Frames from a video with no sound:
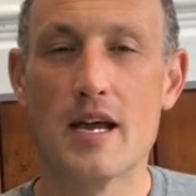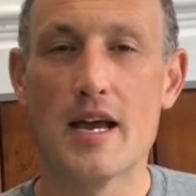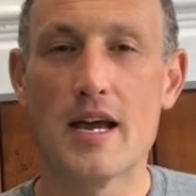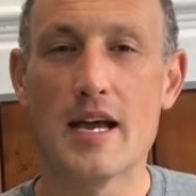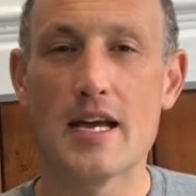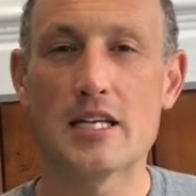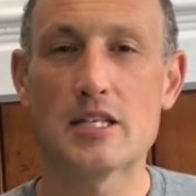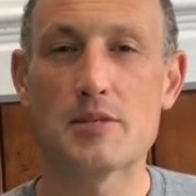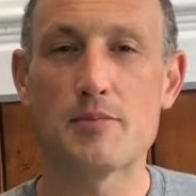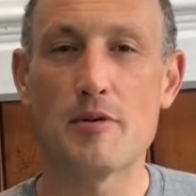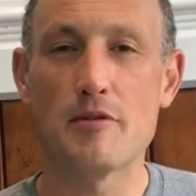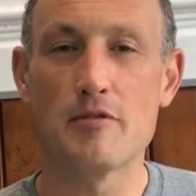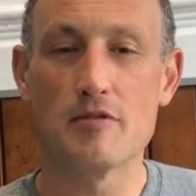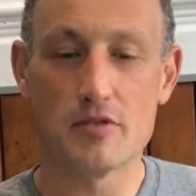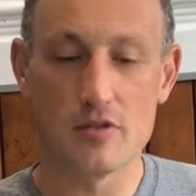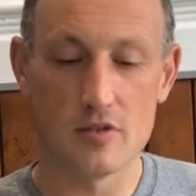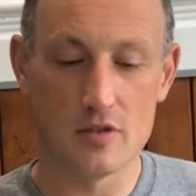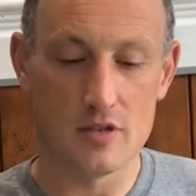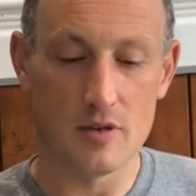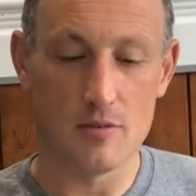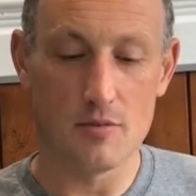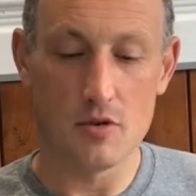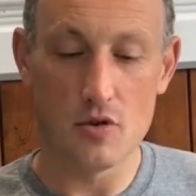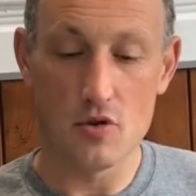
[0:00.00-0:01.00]
experience of
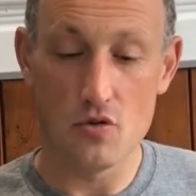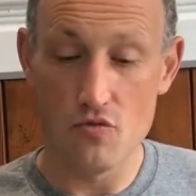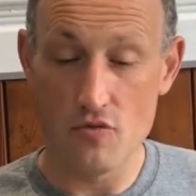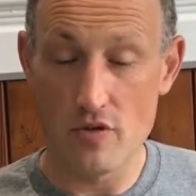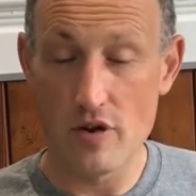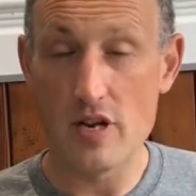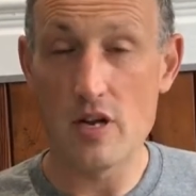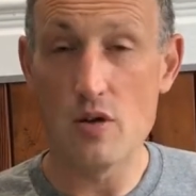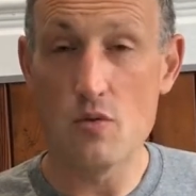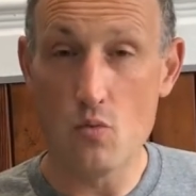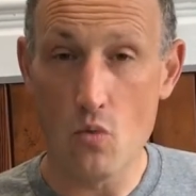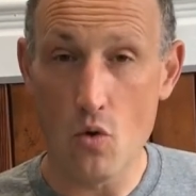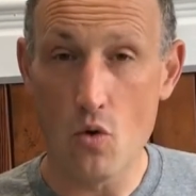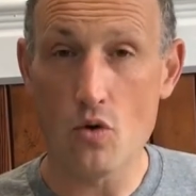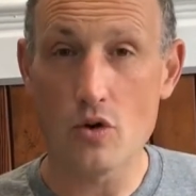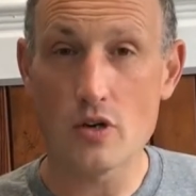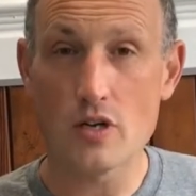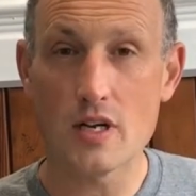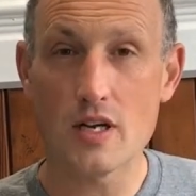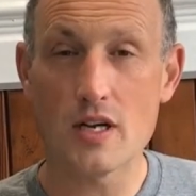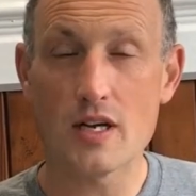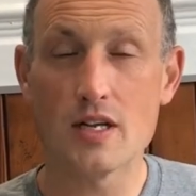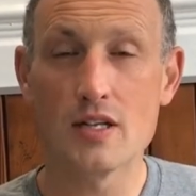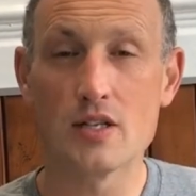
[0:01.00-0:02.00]
someone who really walked
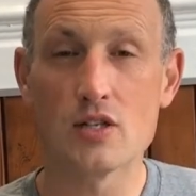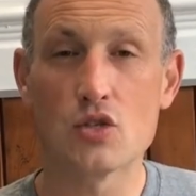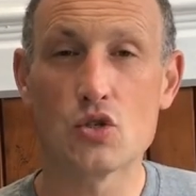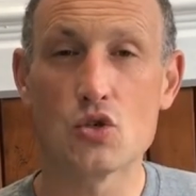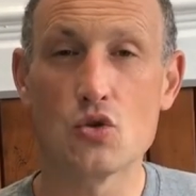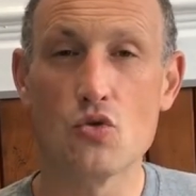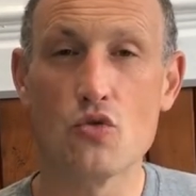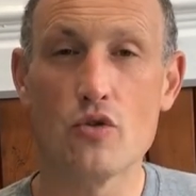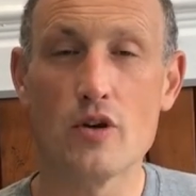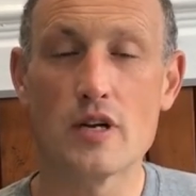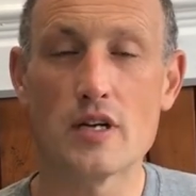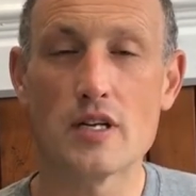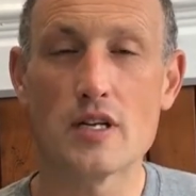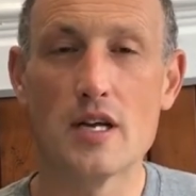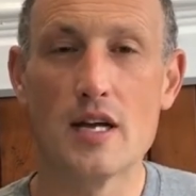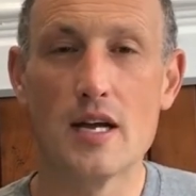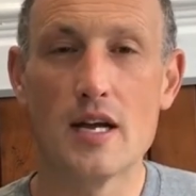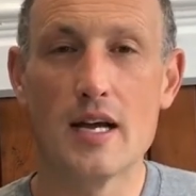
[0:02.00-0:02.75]
it and saw it